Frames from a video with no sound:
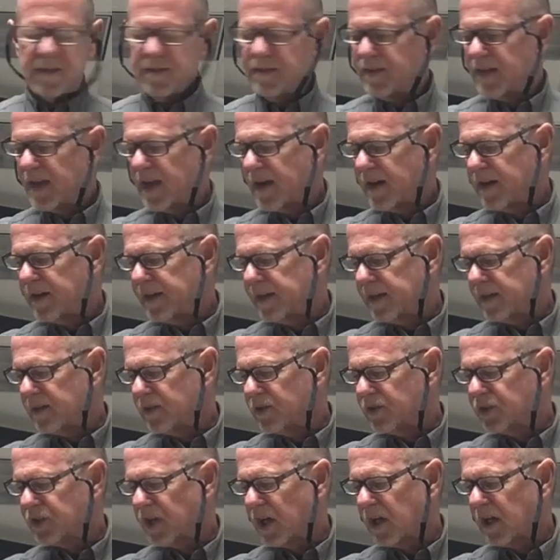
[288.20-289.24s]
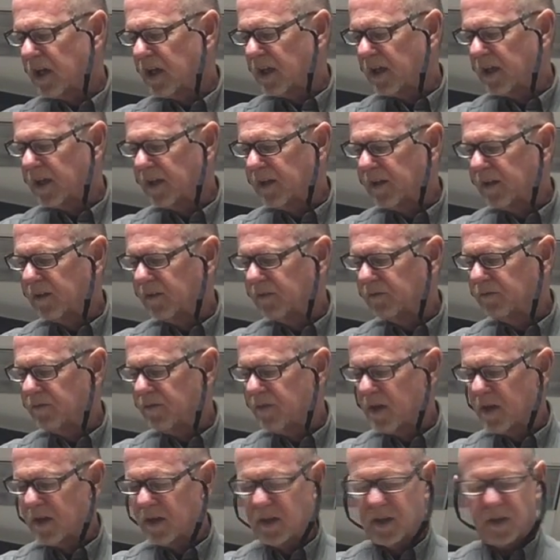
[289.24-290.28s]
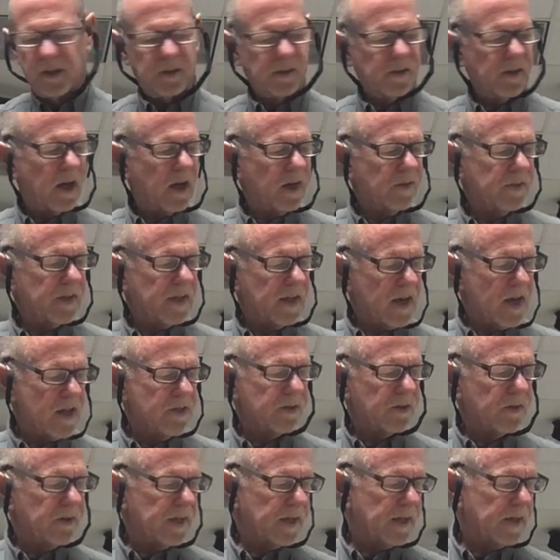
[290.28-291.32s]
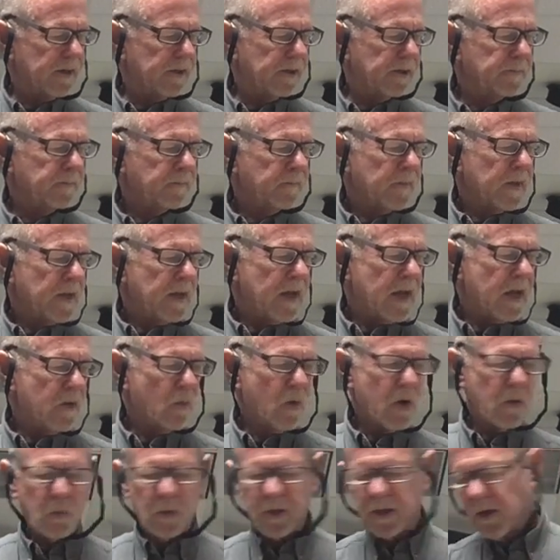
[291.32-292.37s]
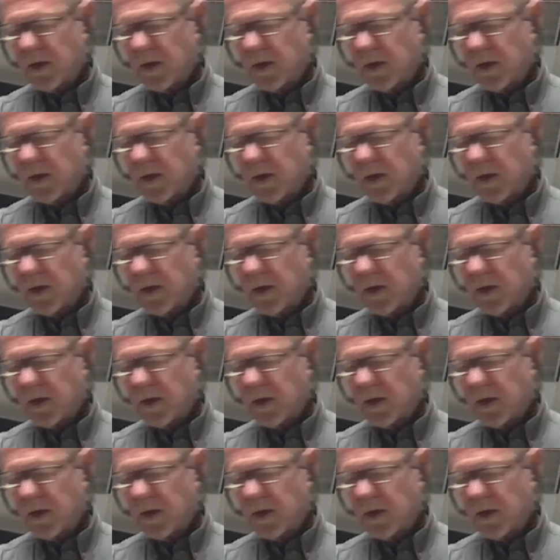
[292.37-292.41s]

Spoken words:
than it is on the other end. And what we're